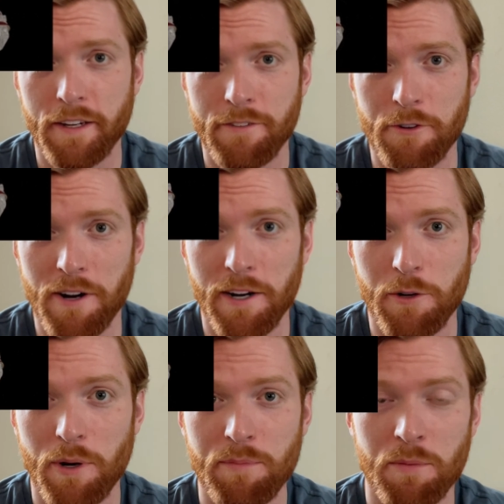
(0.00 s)
if you're not
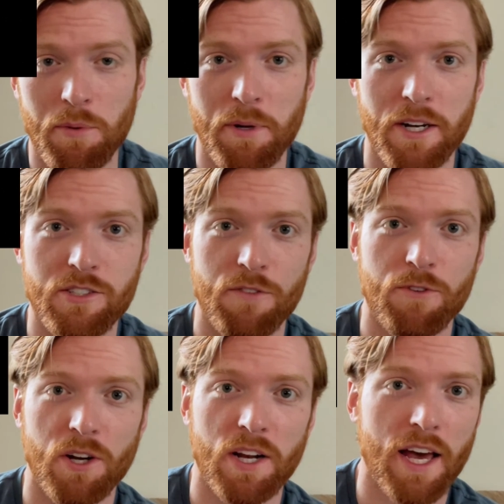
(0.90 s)
equipped and prepared. So I
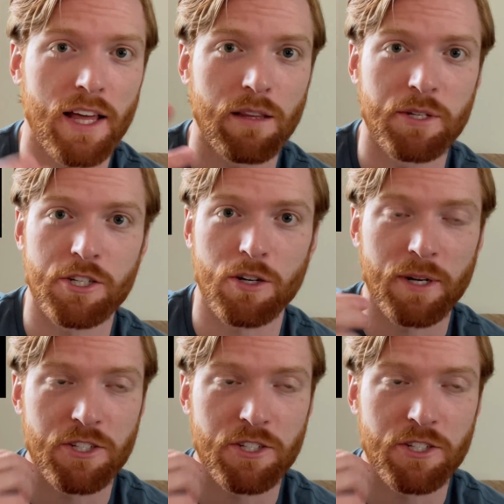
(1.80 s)
figured, hey, let me share my